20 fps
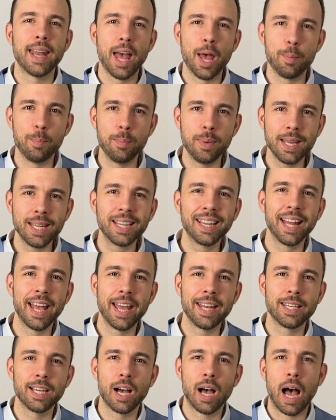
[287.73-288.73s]
a bit
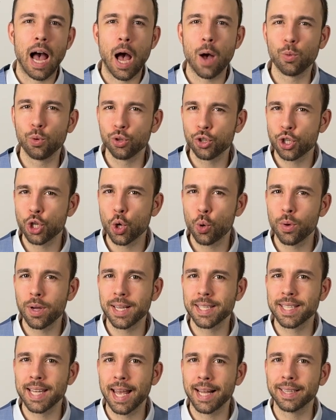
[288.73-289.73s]
later I will show
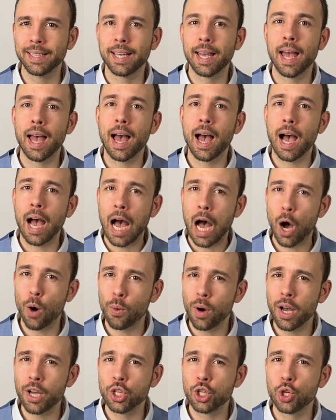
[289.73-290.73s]
exactly how
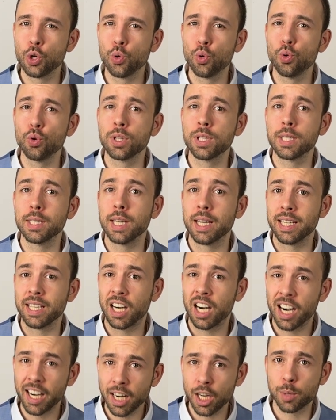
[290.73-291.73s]
I choose the
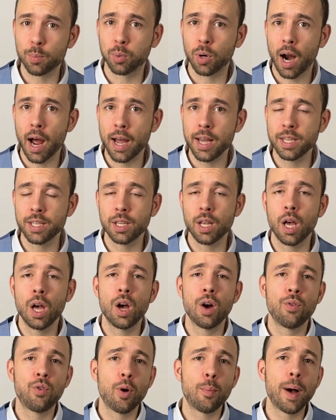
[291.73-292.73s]
target price
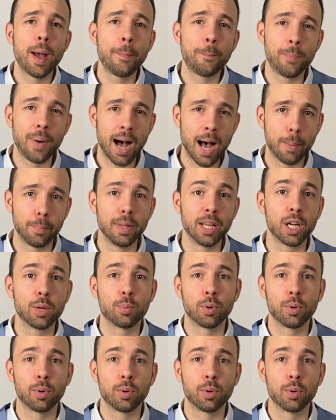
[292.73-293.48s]
for my public